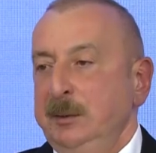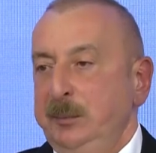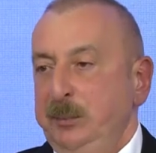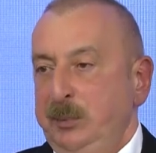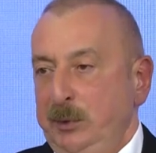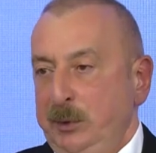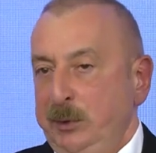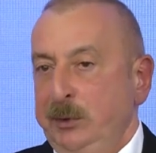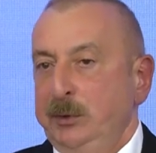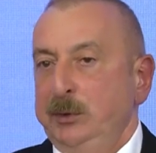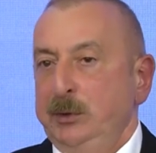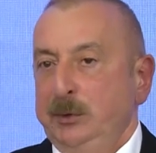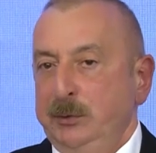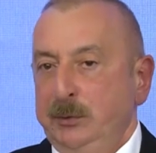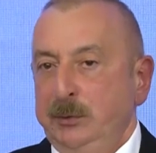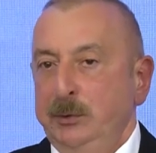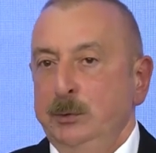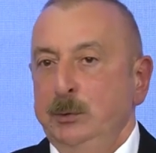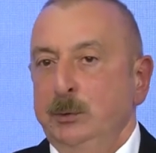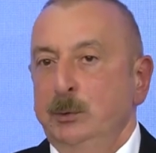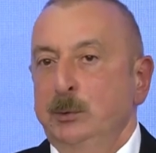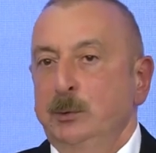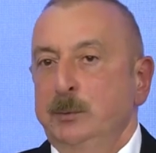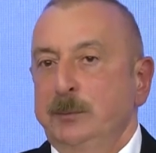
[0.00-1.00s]
point of
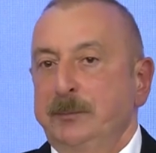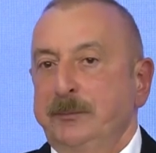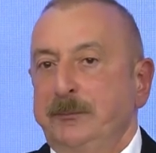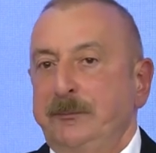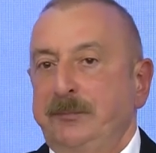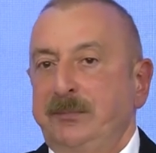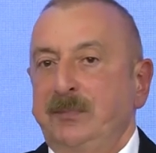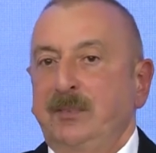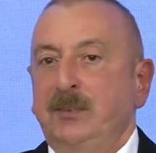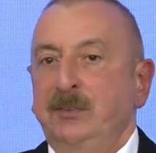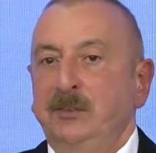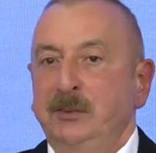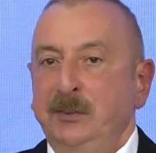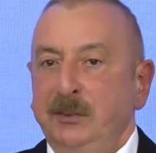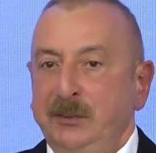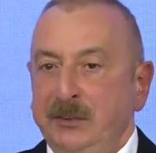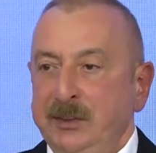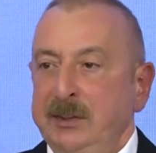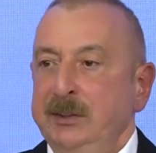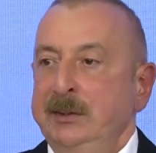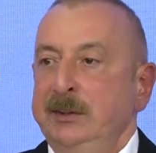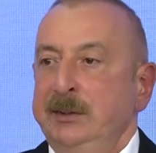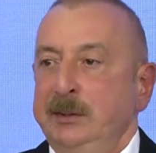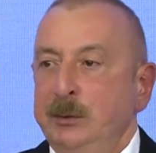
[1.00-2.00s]
view, the
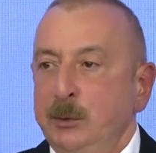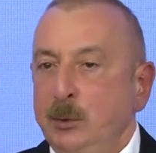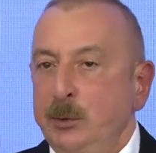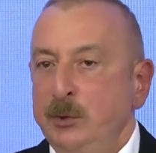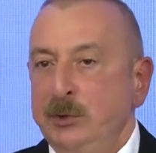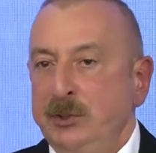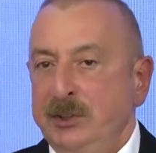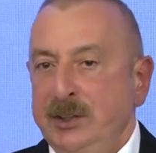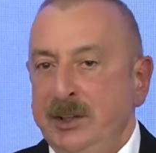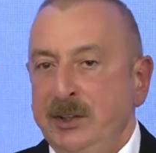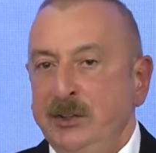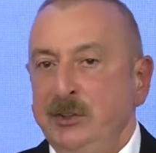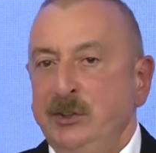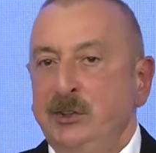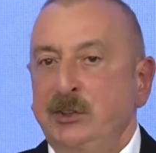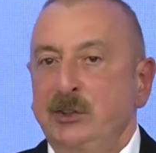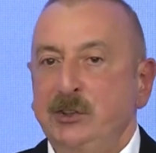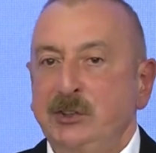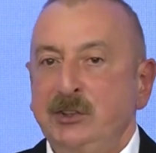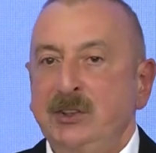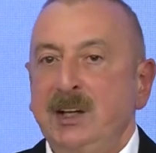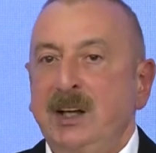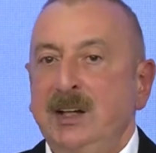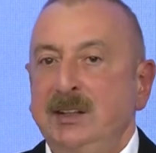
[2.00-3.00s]
real negotiations
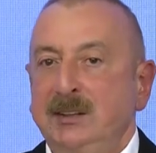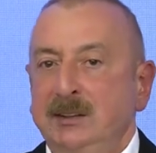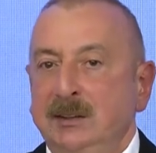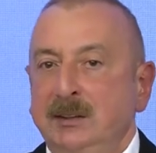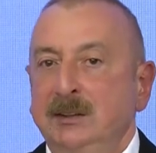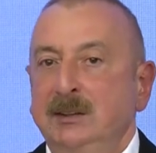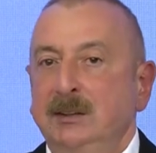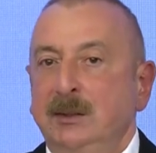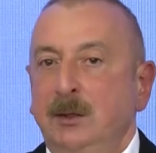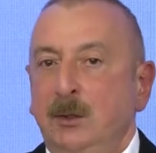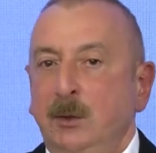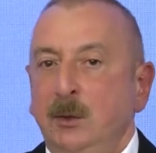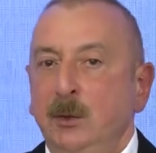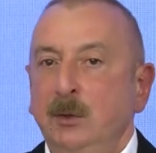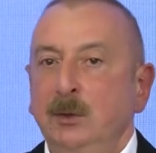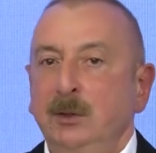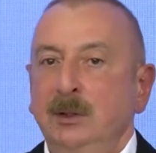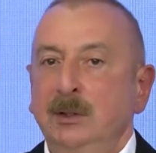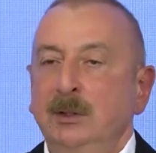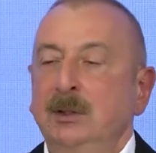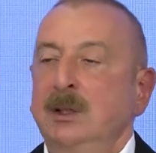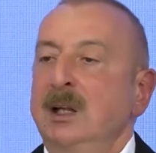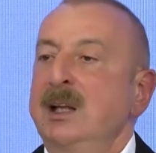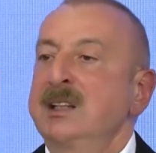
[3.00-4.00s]
started
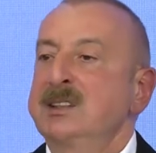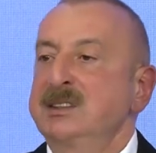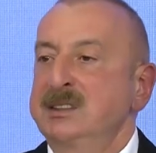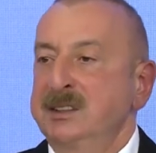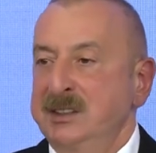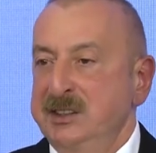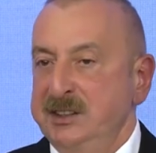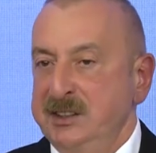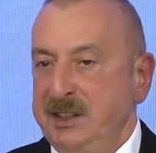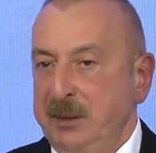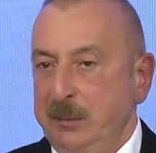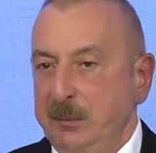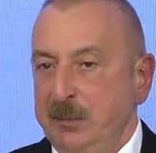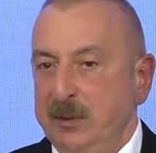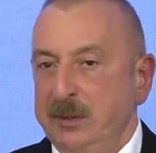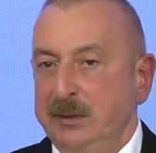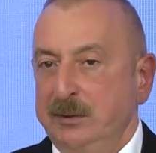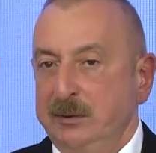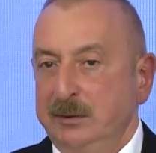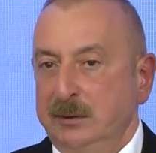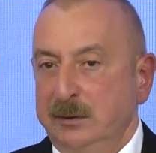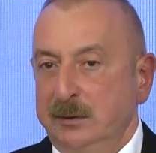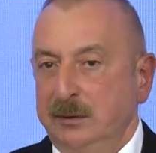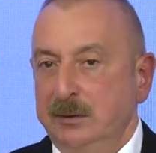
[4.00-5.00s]
only last December,
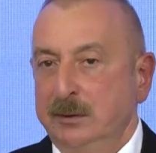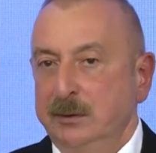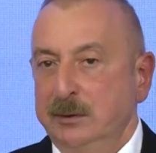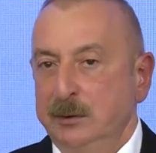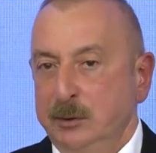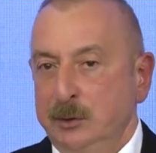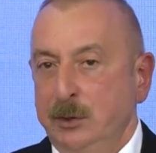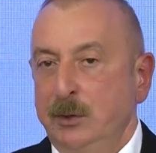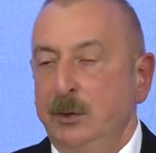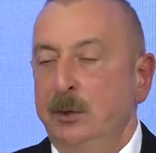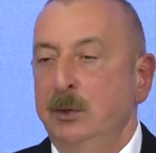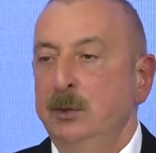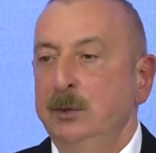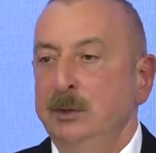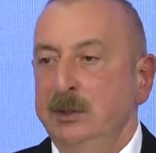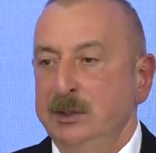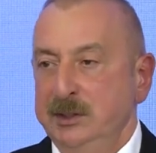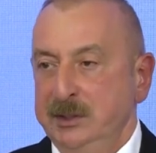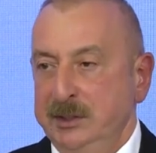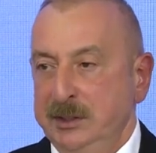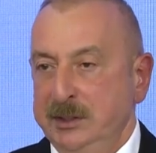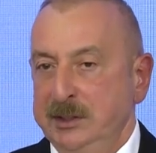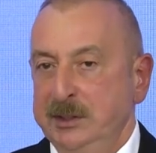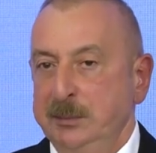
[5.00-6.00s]
so only
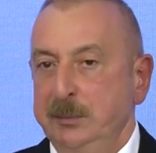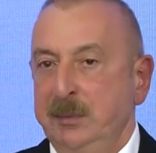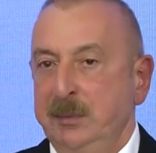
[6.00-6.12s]
6